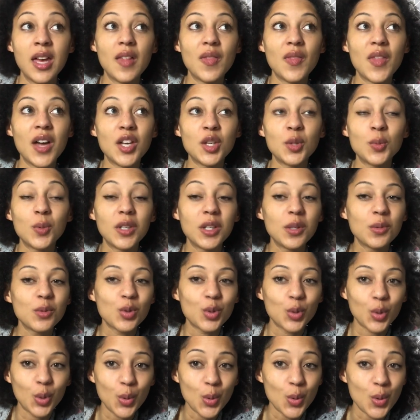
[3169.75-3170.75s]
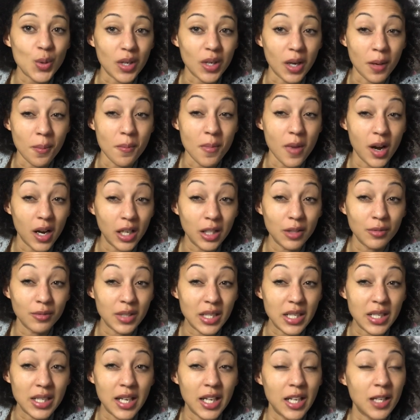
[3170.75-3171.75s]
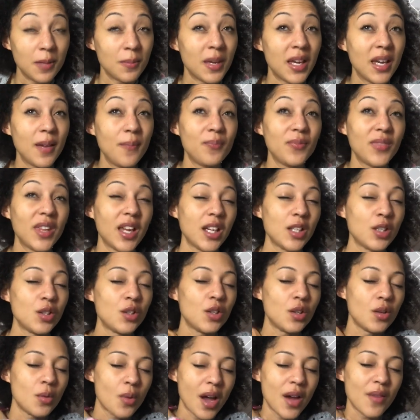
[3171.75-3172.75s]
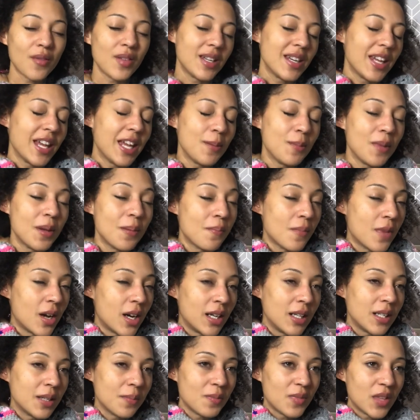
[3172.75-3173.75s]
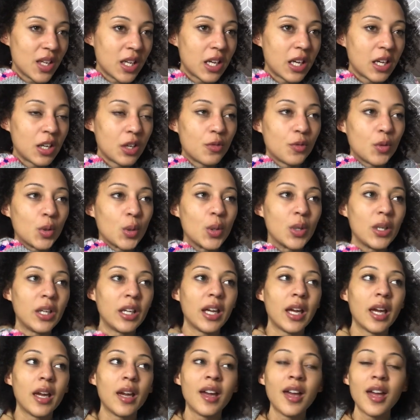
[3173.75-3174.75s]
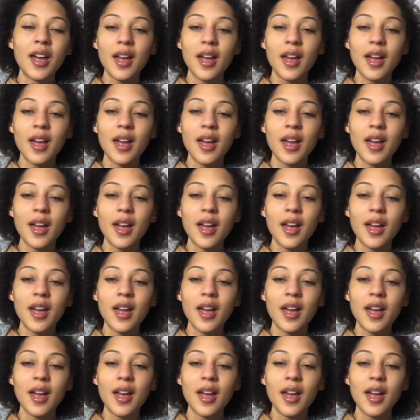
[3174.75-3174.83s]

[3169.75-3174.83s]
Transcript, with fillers: That's what it was called. I might rename it. I do have a name in mind. I'm thinking of calling it.